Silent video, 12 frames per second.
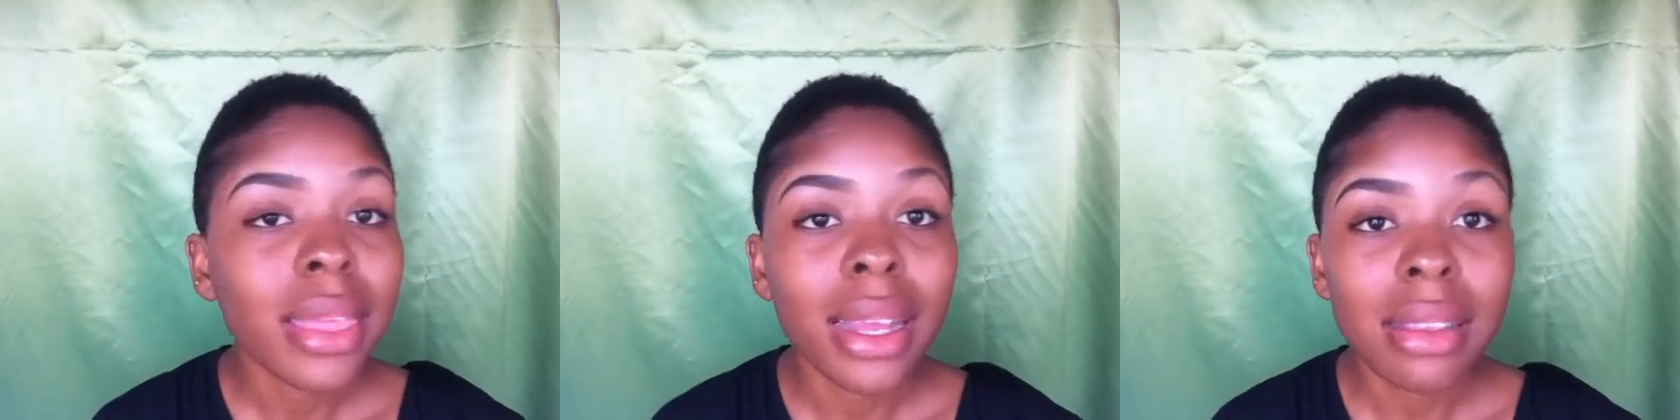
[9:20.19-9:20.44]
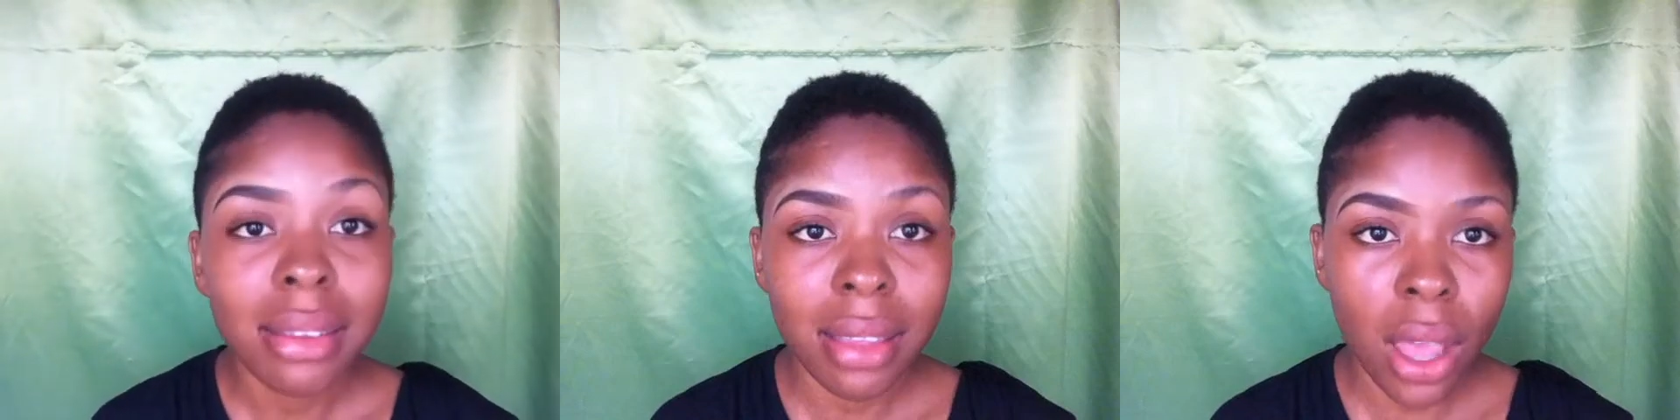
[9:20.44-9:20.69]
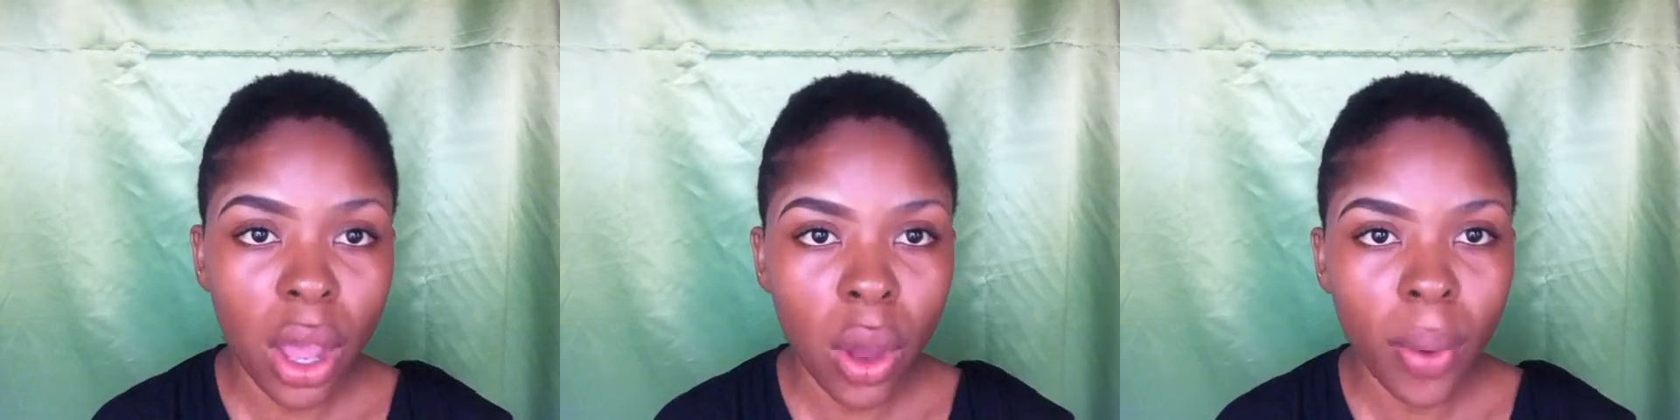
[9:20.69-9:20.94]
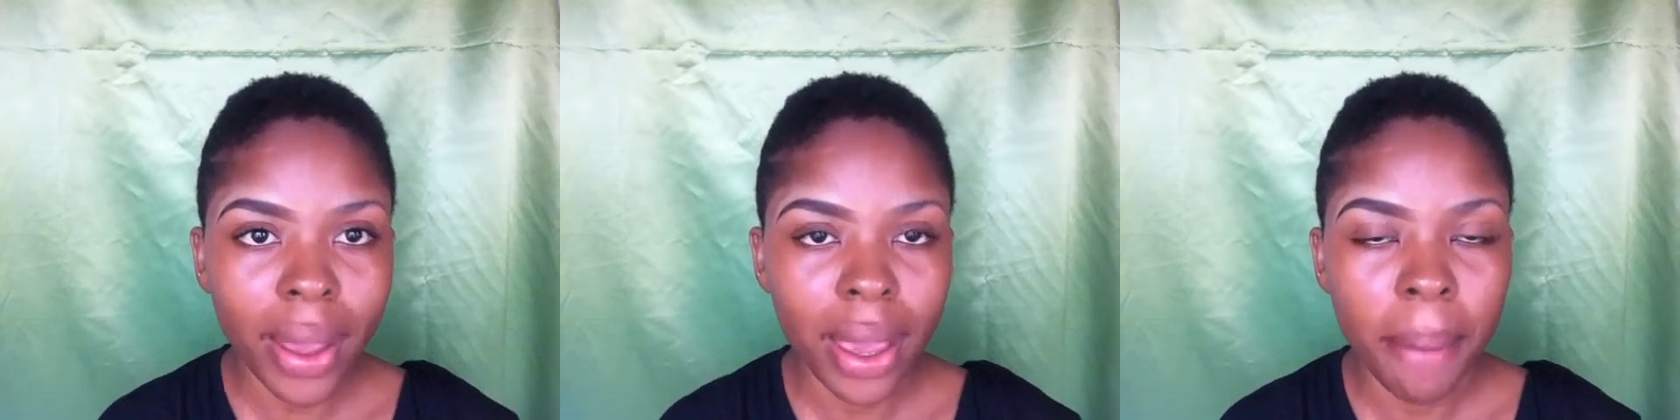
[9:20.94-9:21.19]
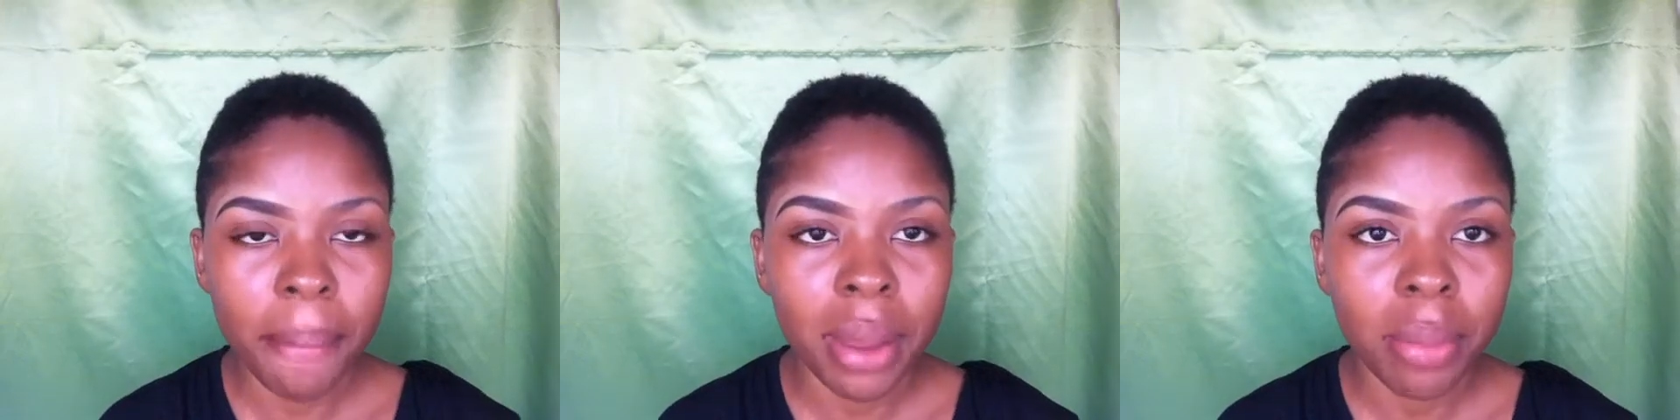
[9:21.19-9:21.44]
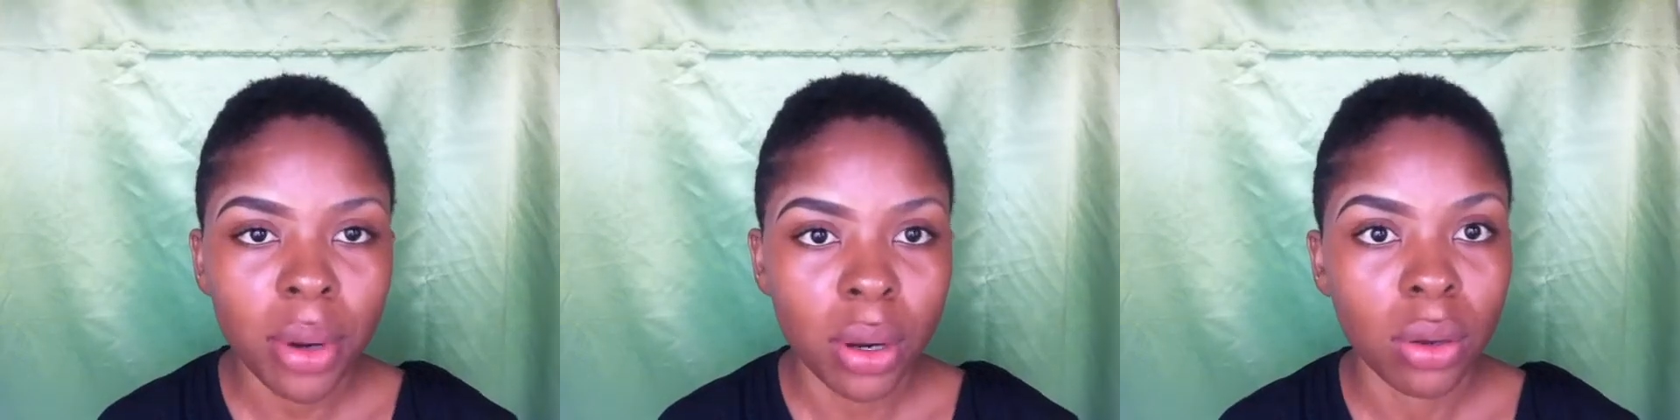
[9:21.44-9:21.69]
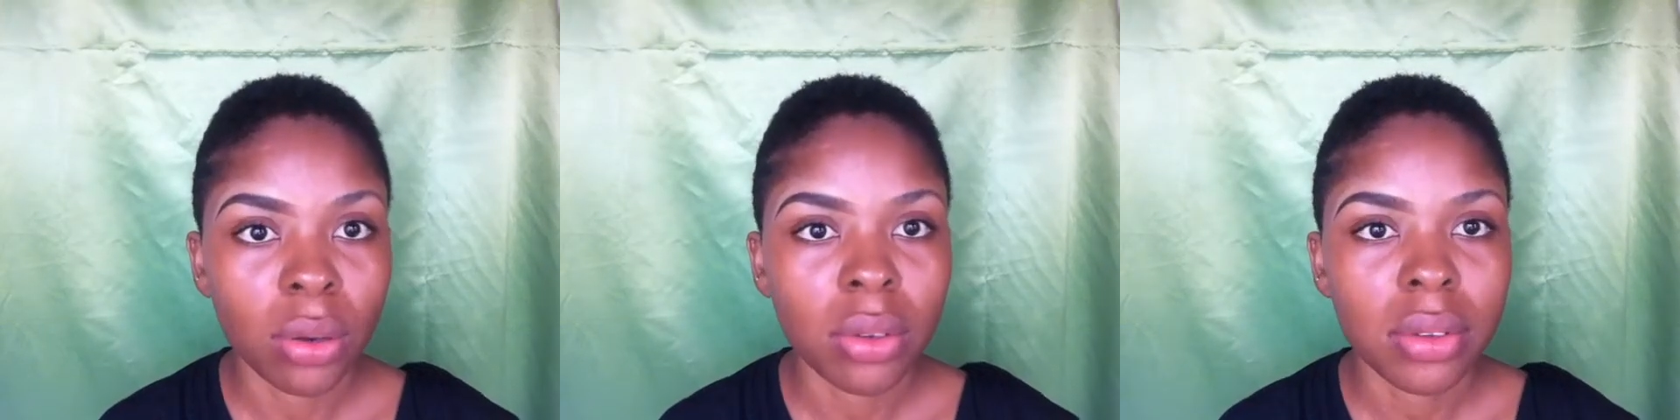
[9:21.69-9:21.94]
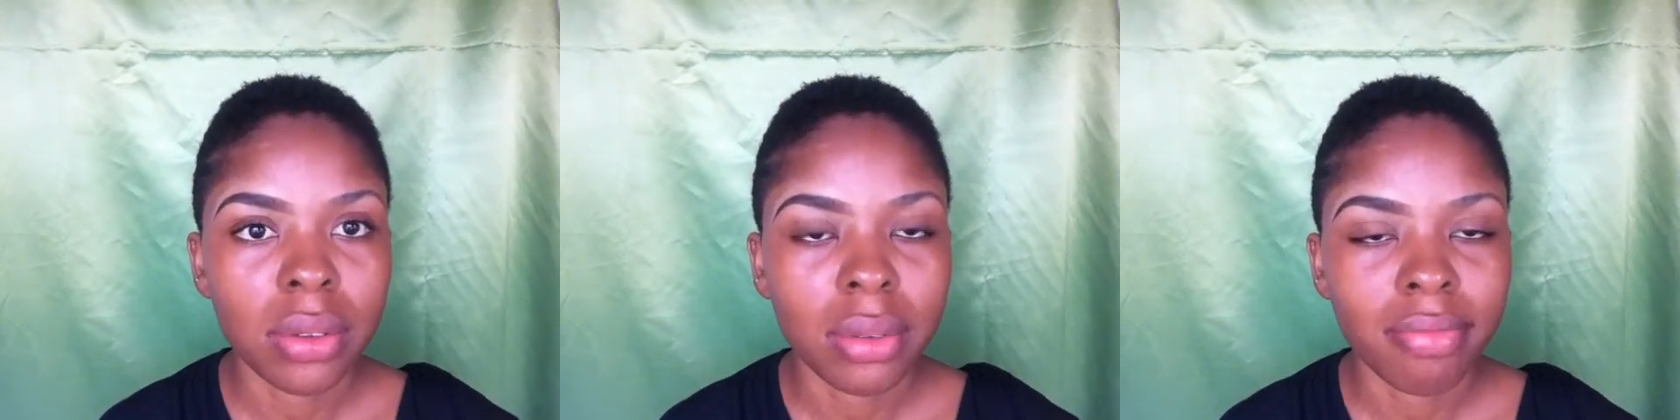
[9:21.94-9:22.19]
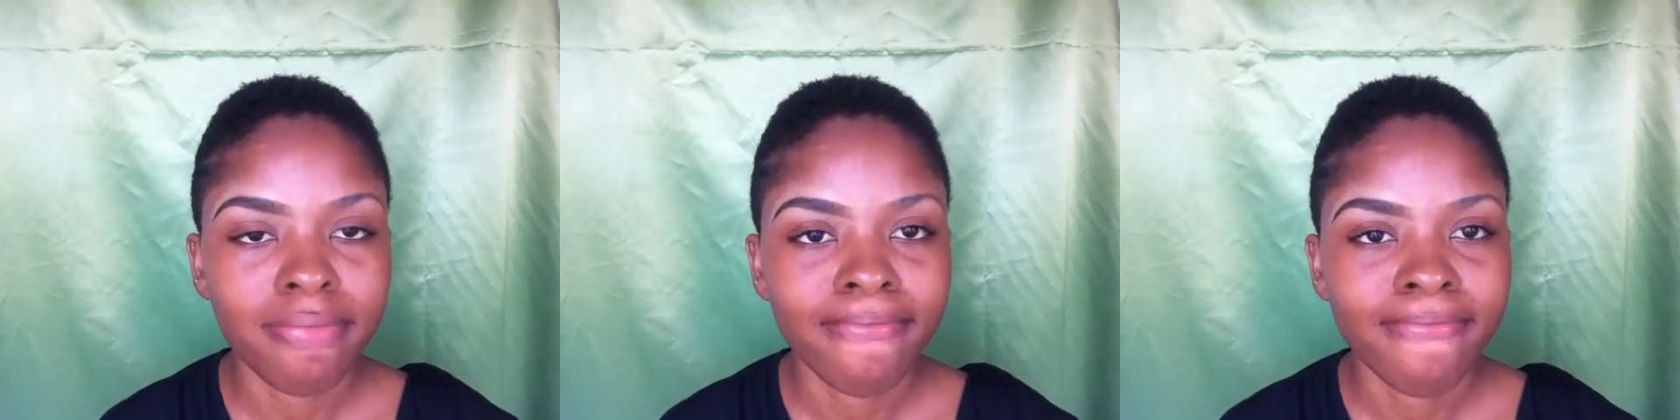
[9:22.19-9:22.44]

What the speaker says: That's how I get my brows.